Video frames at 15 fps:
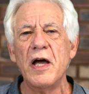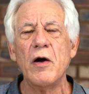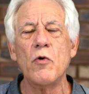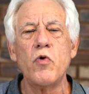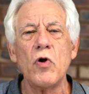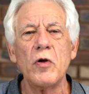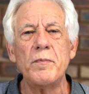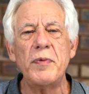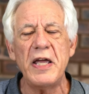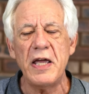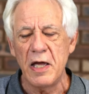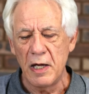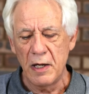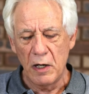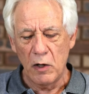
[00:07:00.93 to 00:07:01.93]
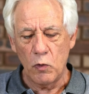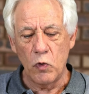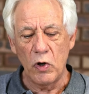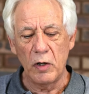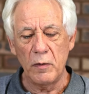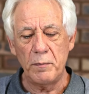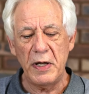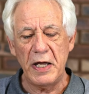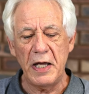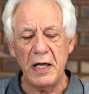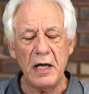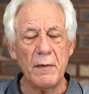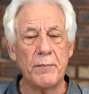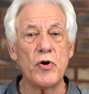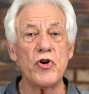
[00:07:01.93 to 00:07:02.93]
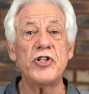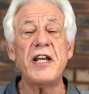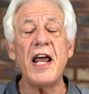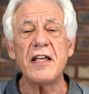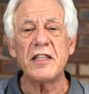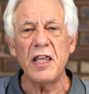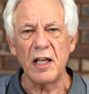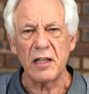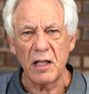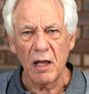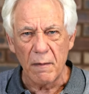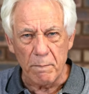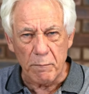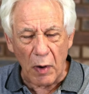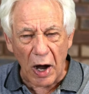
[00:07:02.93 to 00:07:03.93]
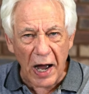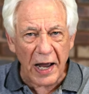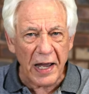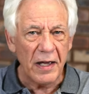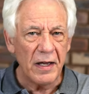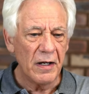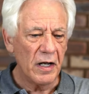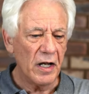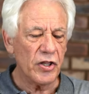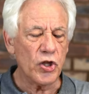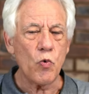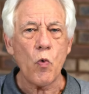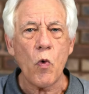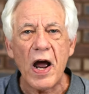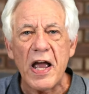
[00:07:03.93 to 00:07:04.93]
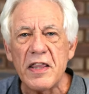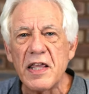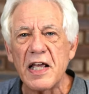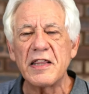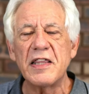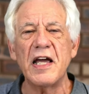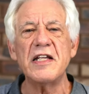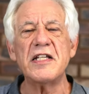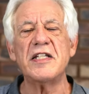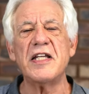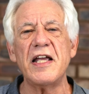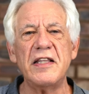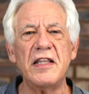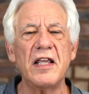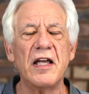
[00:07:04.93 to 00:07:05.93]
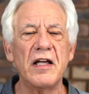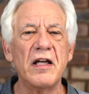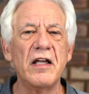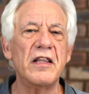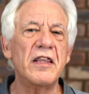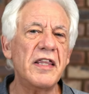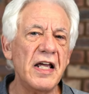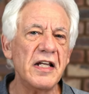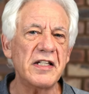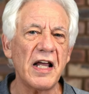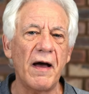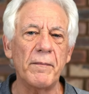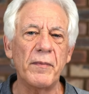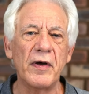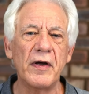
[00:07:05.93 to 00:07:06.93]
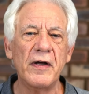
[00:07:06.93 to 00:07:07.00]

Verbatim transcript: will be will be protected by the way that they set things up.